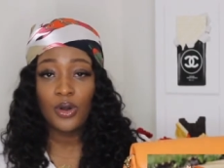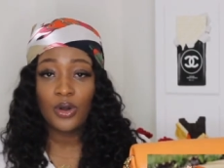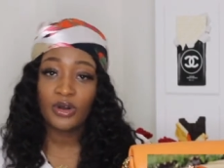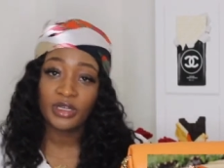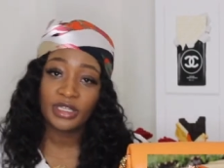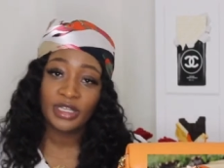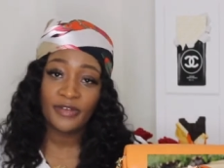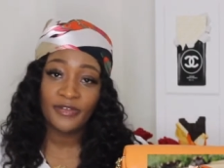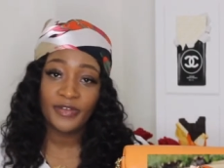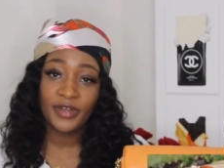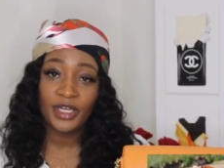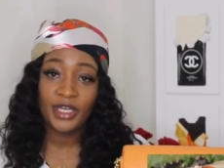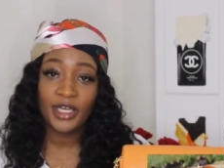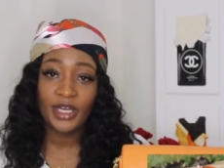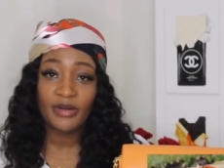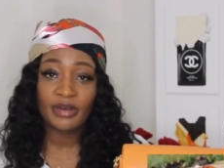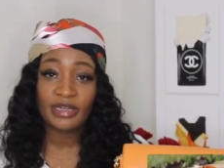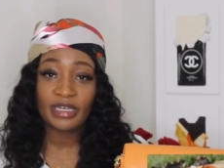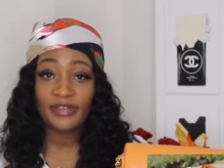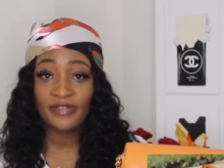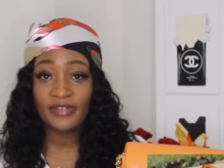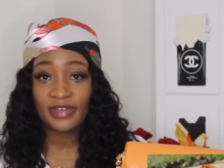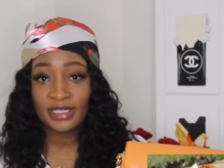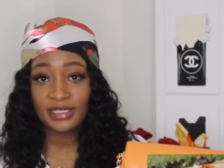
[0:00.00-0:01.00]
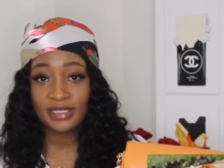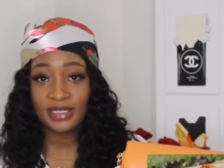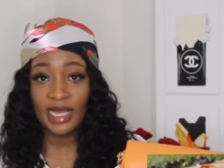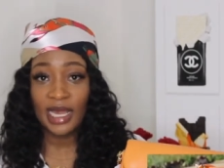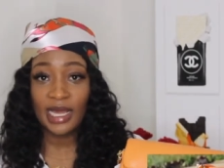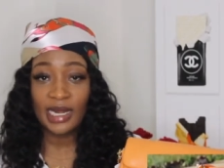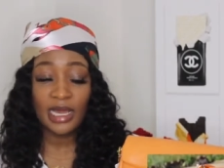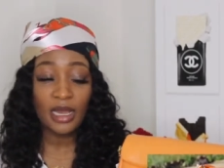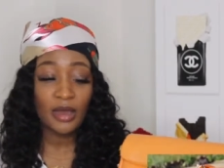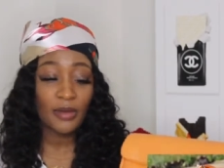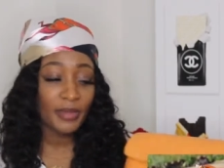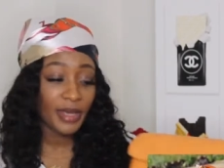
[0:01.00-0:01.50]
on the video and if it's
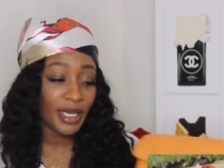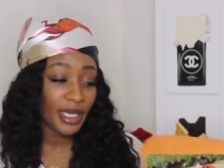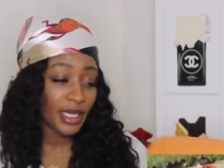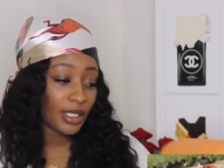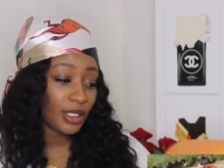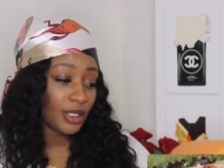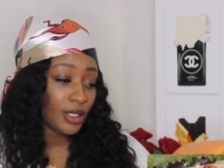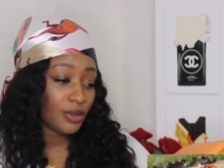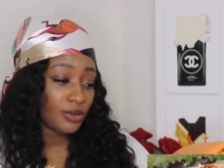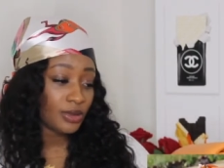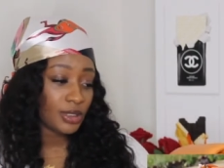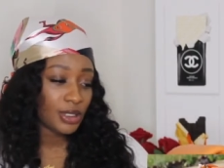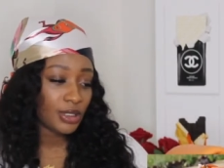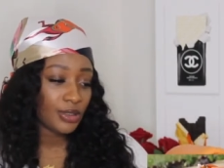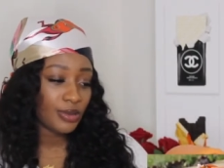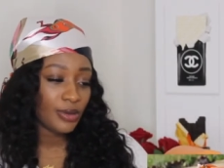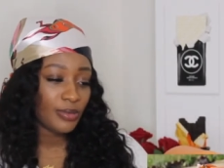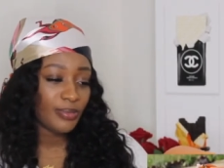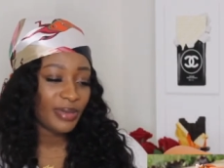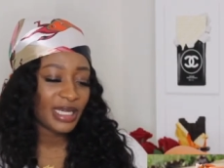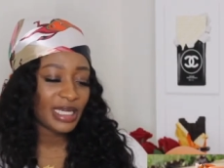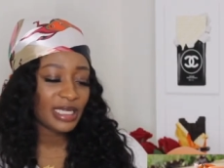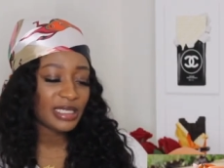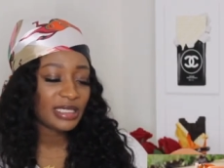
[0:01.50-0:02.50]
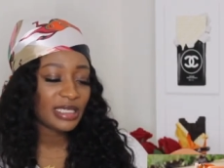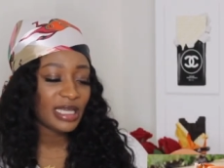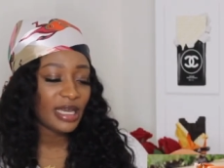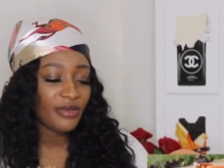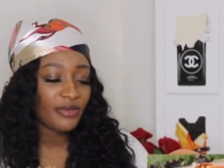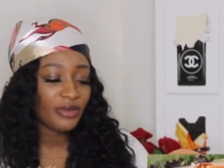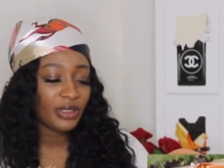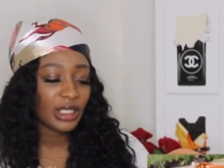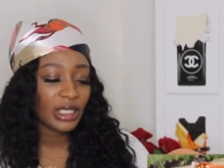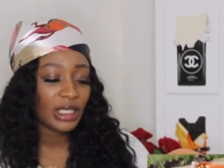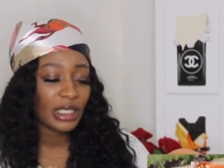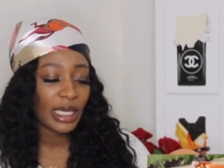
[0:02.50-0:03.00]
not I'll make a note too but it's
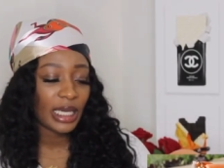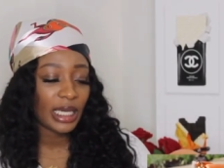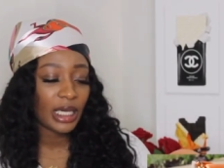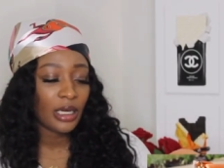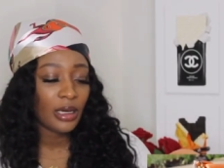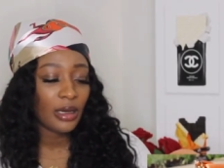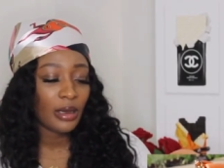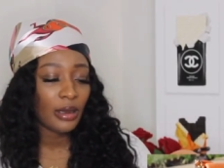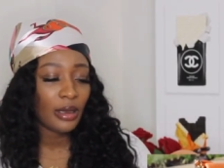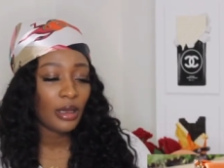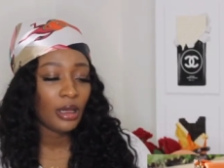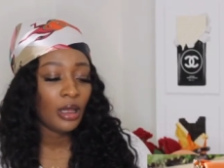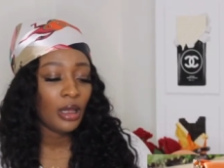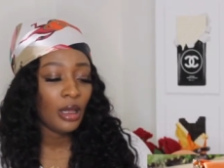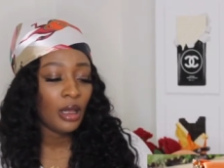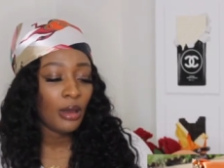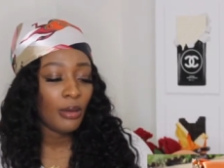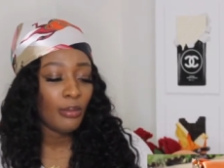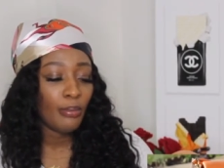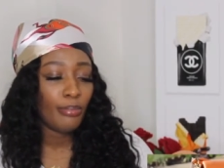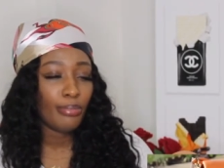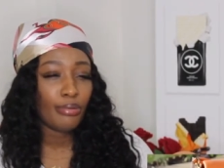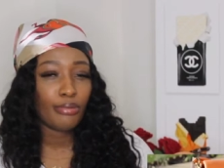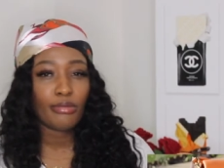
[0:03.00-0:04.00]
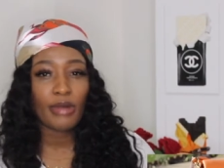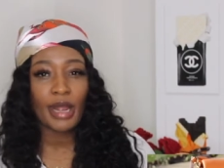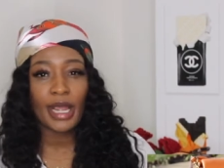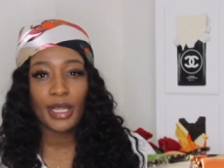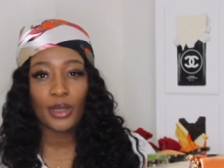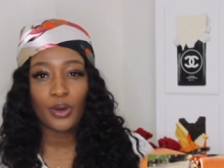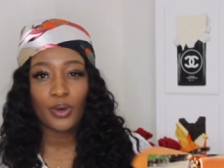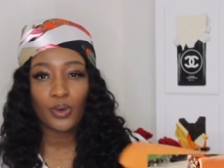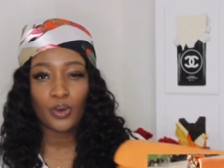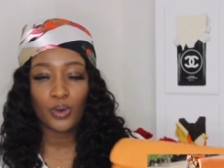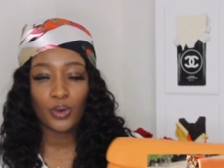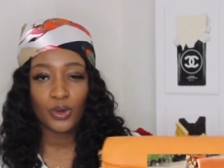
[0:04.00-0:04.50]
not really like a
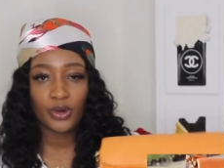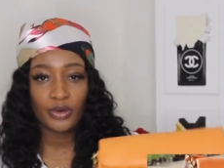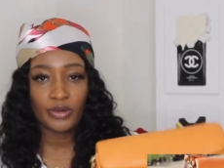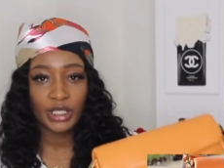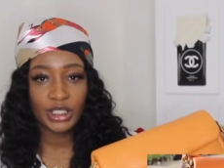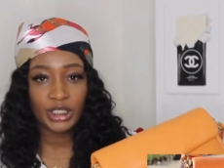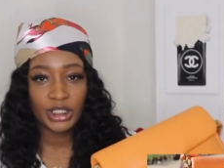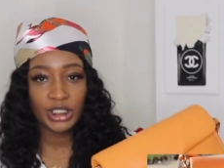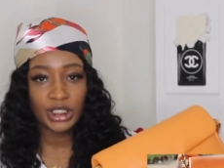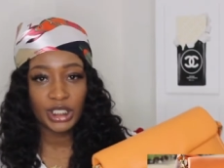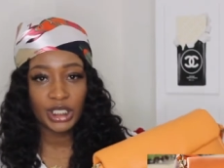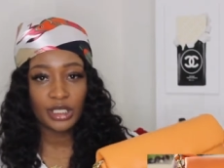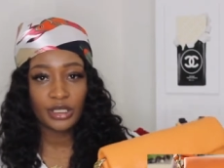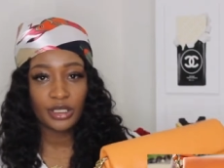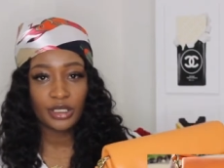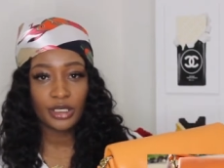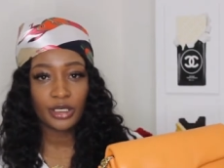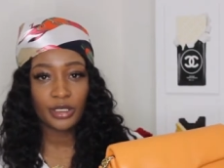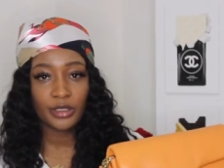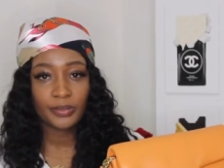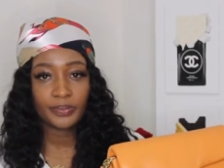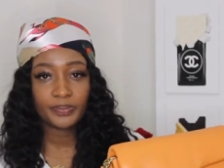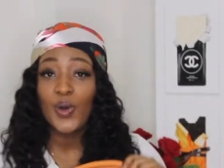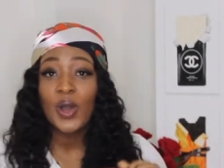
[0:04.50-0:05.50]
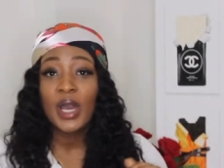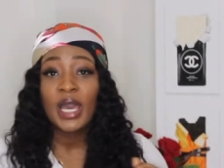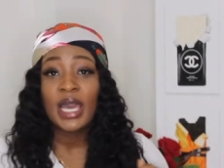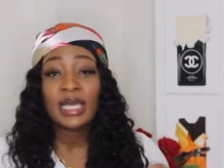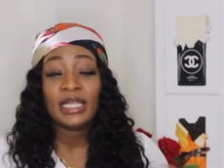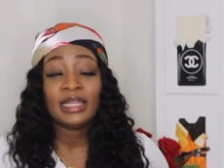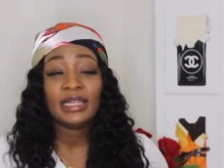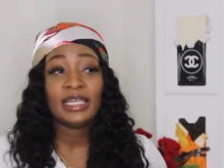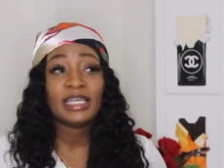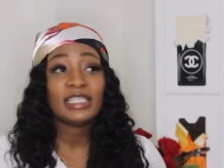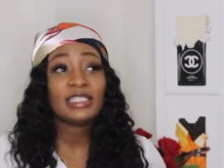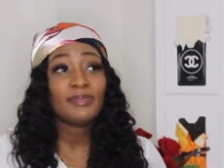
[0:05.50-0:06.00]
bright orange either so
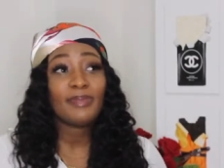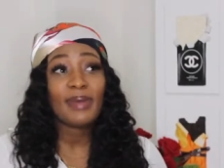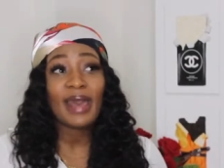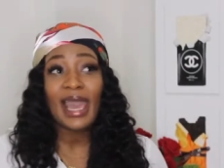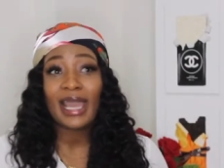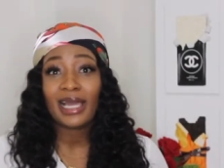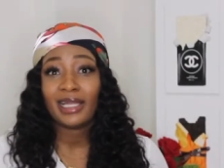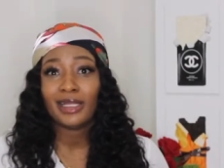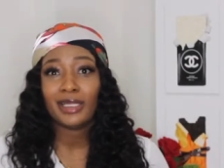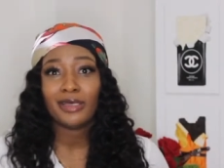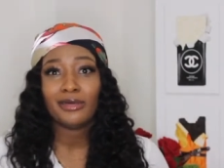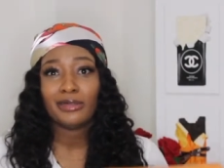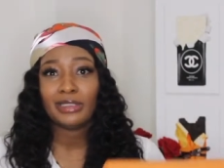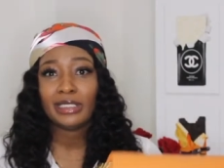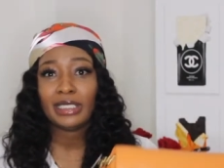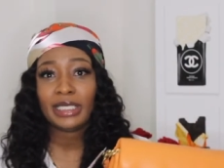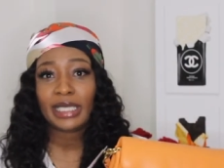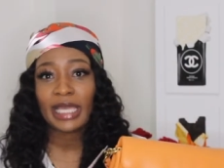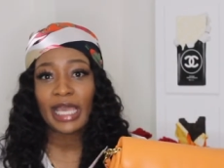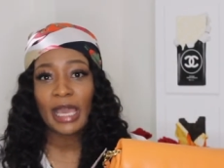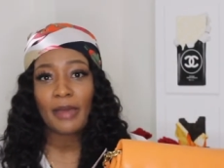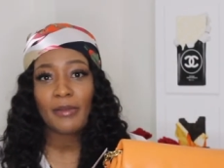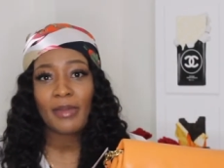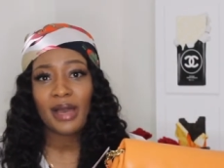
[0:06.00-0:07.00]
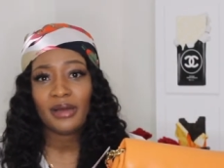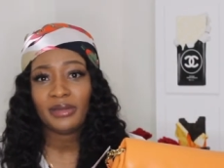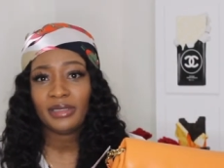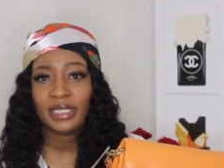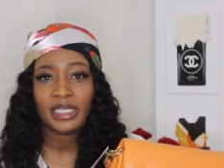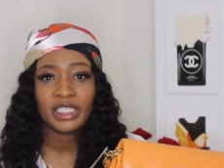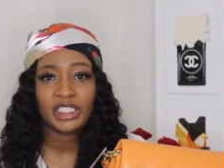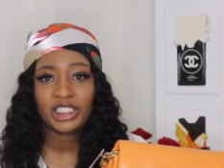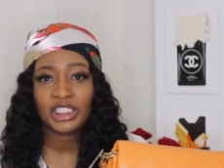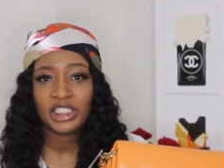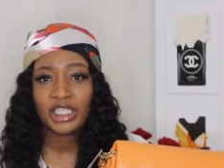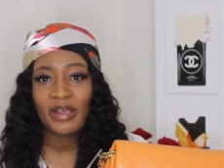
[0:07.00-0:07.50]
this bag literally came out
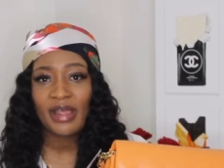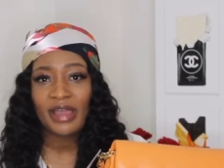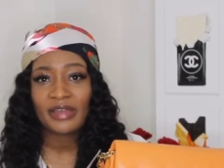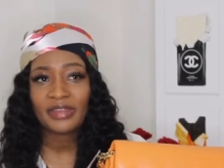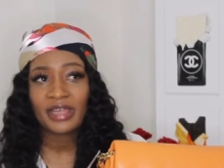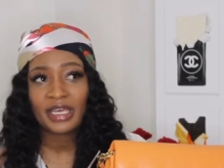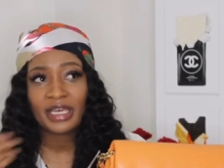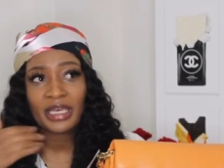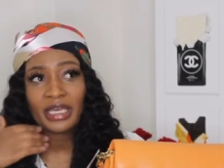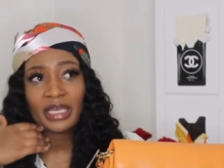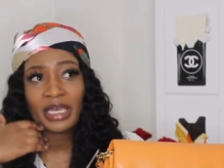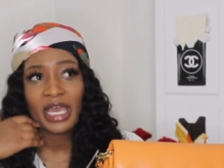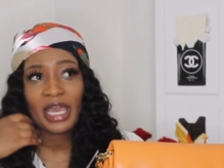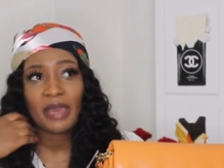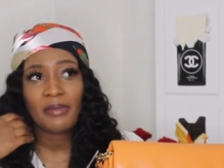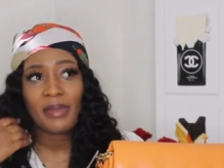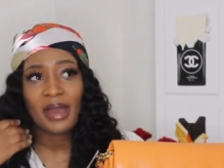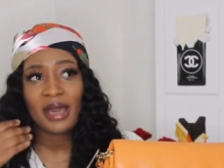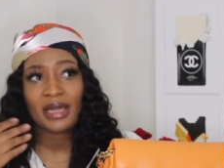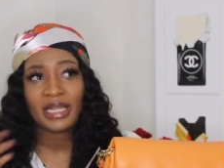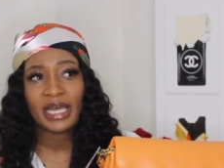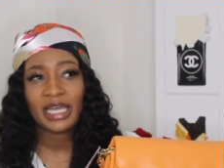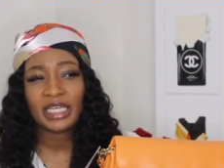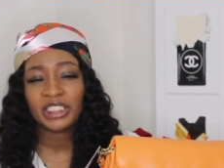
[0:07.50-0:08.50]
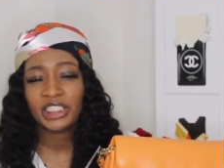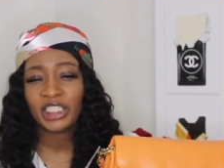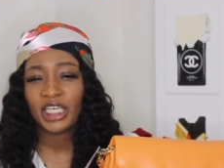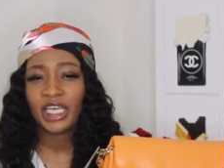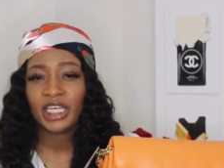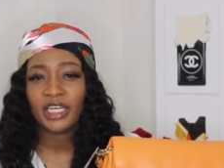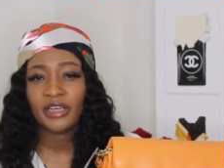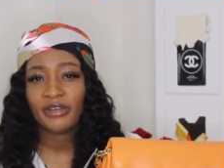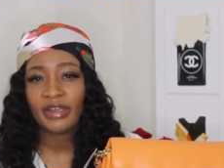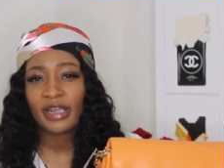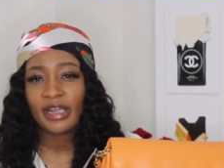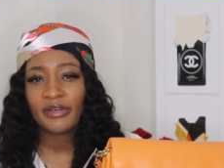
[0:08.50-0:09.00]
this year I think it came out like
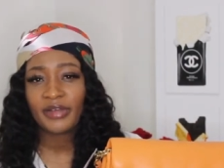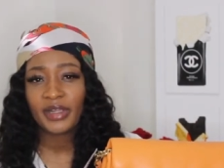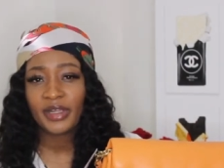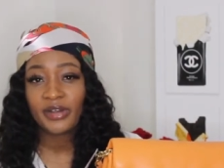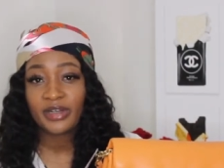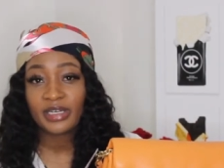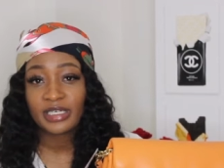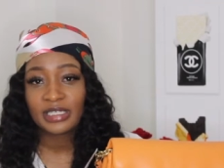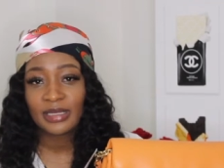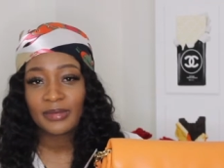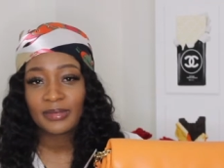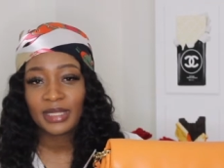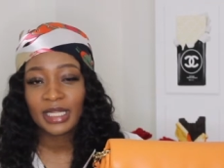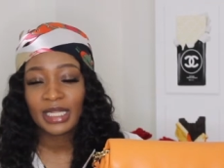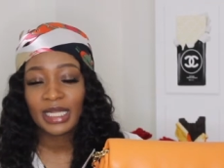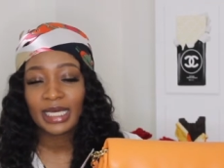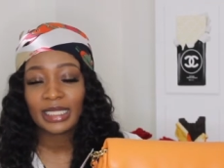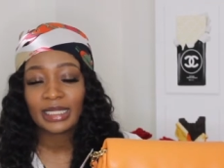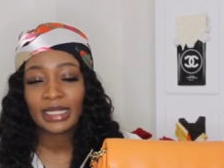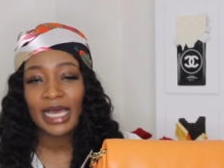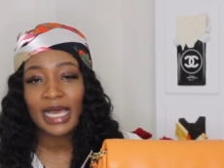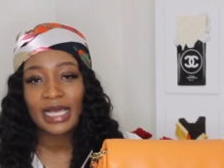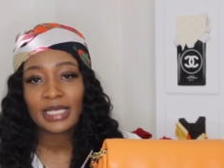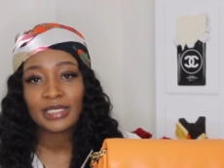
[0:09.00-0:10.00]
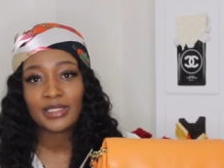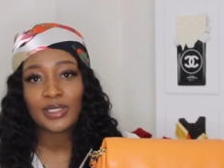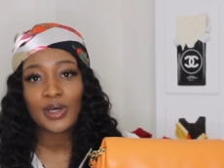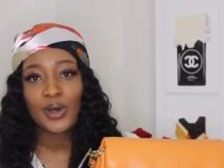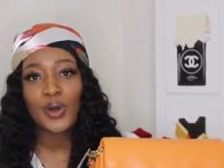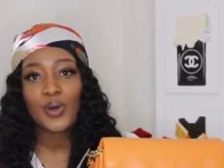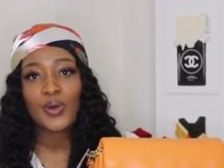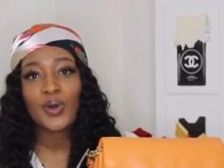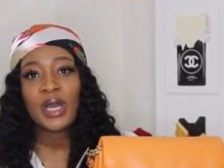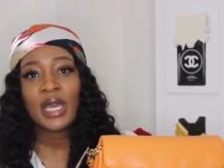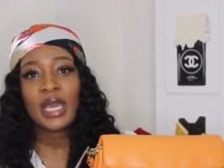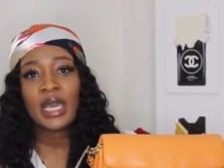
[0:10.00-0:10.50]
January or something like that
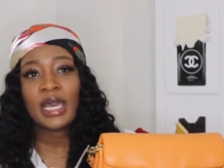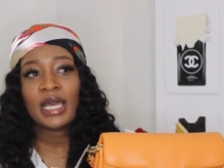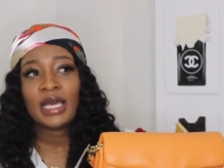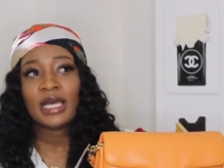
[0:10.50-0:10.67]
so